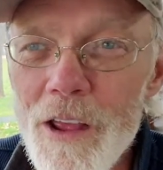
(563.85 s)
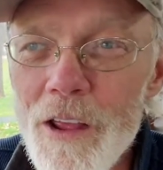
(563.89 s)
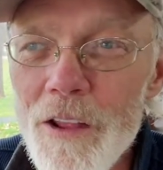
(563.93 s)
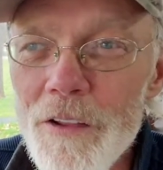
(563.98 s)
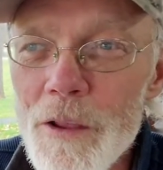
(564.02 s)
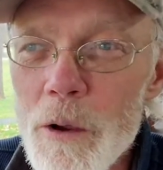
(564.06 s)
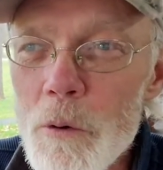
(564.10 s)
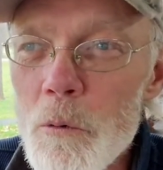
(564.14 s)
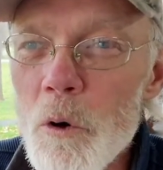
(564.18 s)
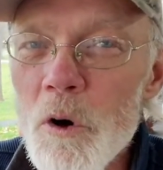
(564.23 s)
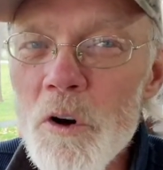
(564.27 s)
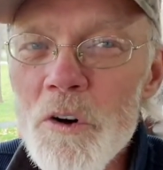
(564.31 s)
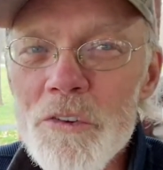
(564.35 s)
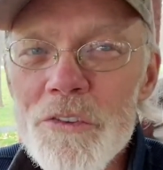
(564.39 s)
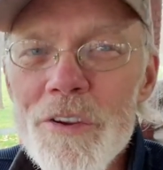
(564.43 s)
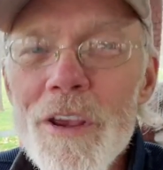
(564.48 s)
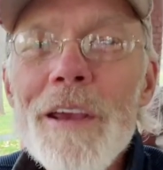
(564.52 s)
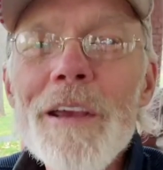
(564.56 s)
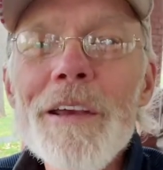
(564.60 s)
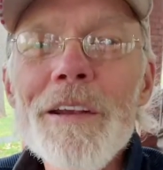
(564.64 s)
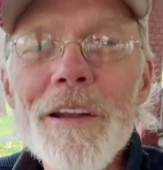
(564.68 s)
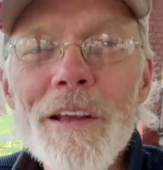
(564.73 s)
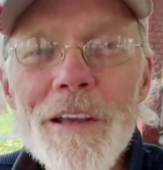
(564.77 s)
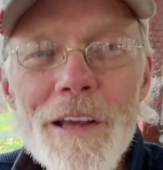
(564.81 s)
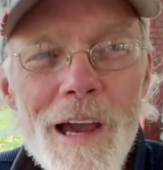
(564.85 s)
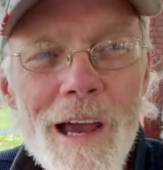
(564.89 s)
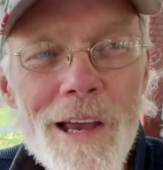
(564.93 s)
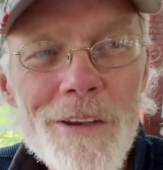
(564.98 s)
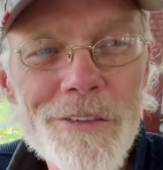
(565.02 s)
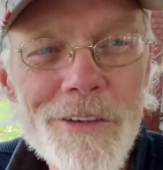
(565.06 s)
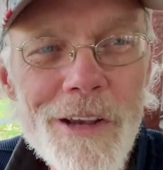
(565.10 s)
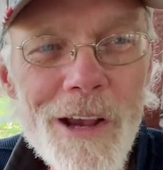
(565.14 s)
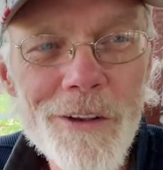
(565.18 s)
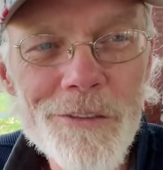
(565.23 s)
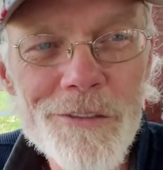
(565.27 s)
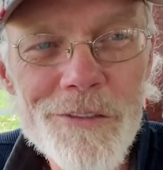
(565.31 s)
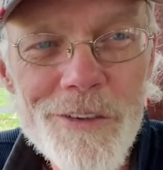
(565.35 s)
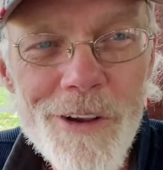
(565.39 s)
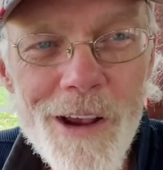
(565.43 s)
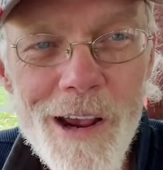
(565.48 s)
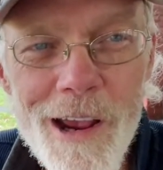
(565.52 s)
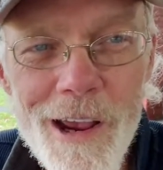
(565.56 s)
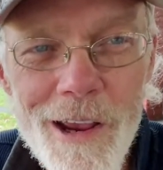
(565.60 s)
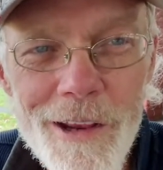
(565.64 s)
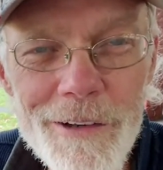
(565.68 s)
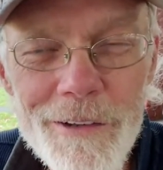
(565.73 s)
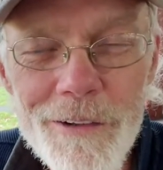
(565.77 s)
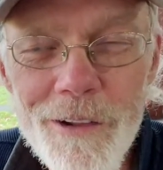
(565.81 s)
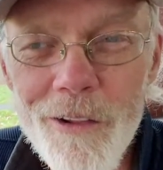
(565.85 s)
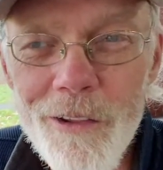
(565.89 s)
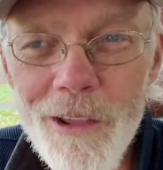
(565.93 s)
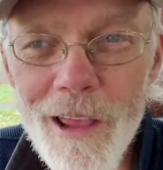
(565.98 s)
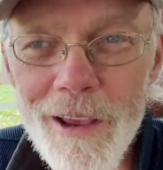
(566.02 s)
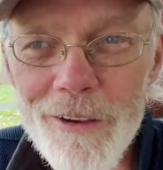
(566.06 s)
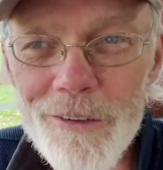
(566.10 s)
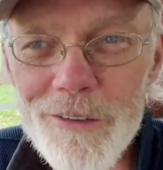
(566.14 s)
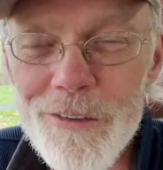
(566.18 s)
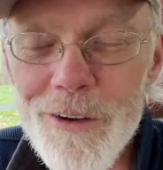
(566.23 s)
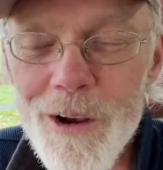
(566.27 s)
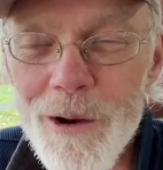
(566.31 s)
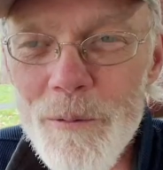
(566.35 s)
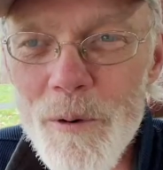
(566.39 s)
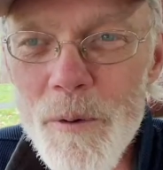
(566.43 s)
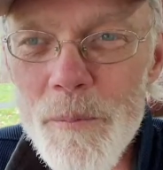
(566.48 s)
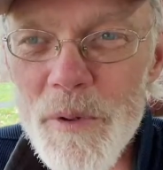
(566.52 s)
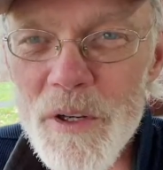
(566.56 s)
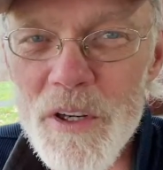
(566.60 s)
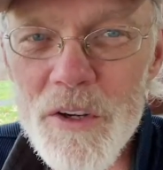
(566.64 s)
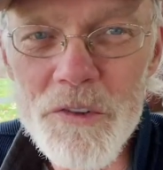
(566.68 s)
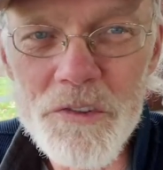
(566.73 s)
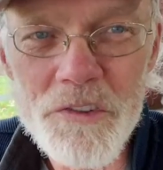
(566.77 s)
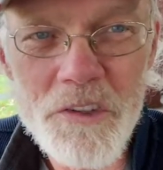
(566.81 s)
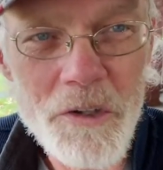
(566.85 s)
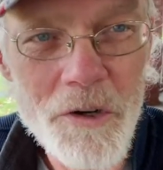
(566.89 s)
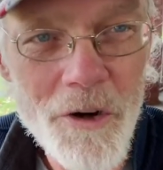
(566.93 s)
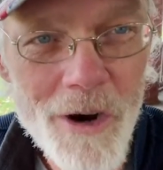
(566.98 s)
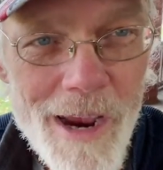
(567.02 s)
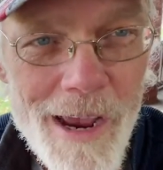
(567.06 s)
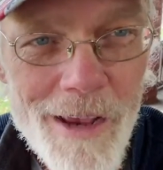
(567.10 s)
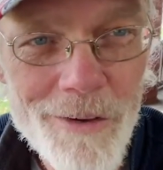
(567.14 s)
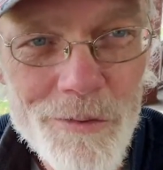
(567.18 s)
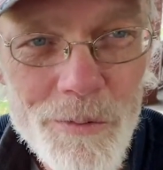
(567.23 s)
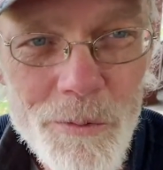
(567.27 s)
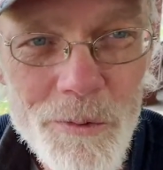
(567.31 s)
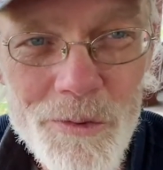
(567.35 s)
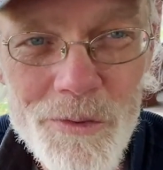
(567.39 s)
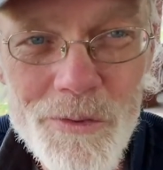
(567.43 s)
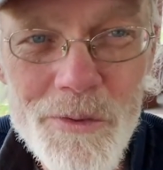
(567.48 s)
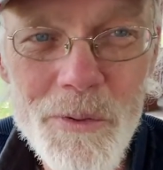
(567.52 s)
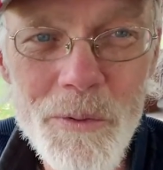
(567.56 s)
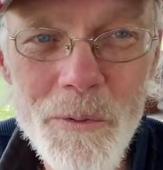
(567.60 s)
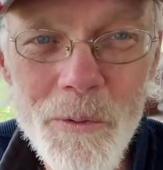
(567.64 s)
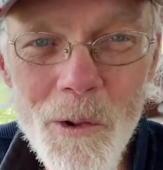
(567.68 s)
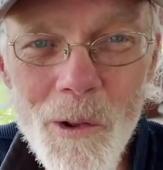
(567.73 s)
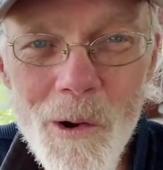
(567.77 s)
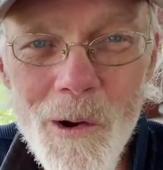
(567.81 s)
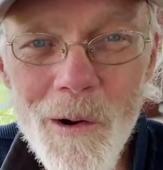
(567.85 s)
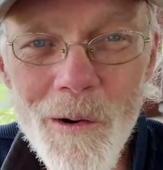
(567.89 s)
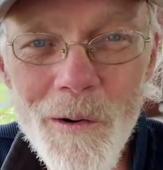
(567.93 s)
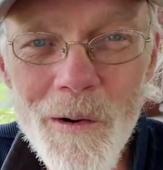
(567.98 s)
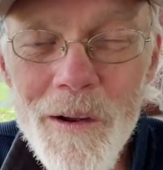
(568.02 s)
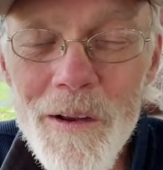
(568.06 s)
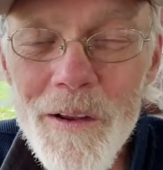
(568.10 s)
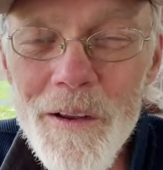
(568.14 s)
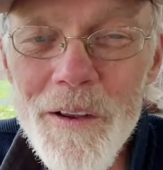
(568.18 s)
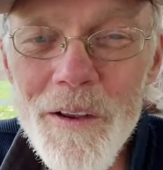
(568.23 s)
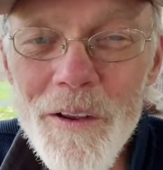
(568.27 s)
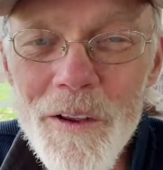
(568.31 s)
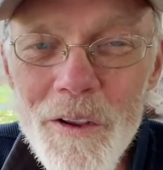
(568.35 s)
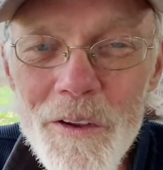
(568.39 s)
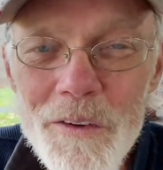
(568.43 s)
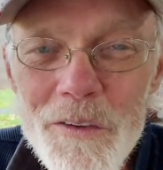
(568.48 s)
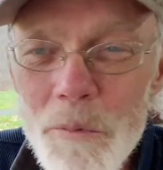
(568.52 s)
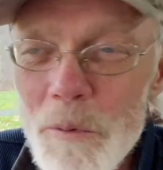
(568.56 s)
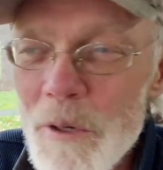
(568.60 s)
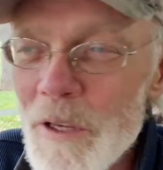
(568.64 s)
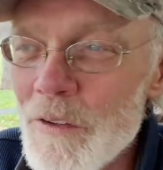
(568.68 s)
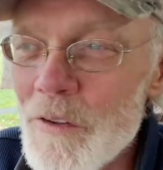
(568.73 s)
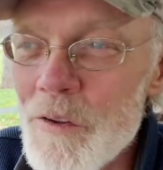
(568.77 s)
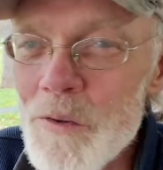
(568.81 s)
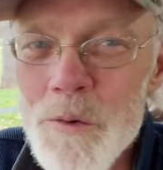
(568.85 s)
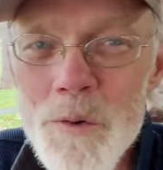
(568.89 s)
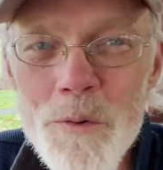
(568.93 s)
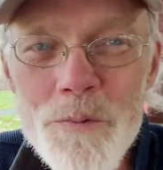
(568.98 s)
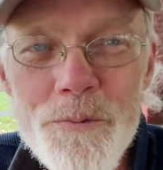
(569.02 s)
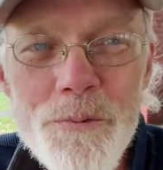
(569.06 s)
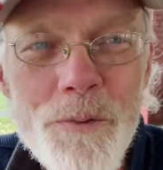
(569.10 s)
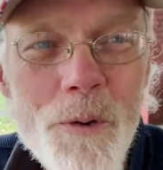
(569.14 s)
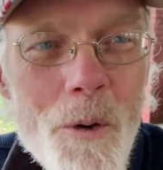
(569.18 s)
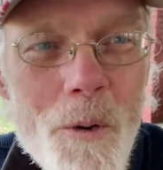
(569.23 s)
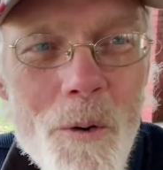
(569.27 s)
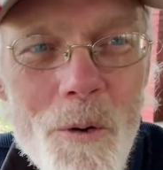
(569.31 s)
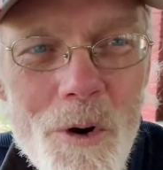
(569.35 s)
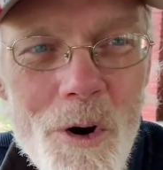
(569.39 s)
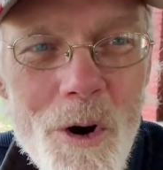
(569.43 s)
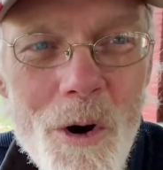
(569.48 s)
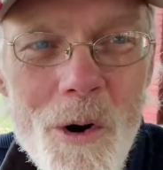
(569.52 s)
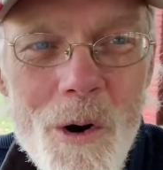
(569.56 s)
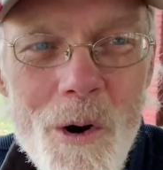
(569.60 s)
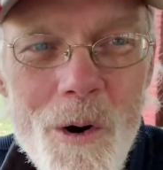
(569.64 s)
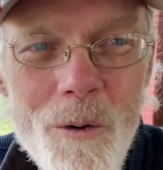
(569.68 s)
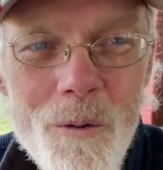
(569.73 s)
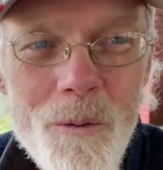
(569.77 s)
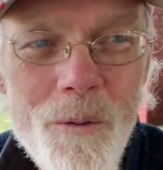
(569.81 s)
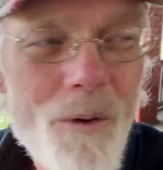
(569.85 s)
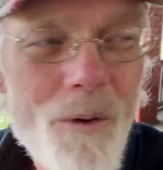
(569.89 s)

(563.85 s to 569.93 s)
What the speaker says: They weren't taking the guys outside last summer because the grass was too long. So we had to do a phone call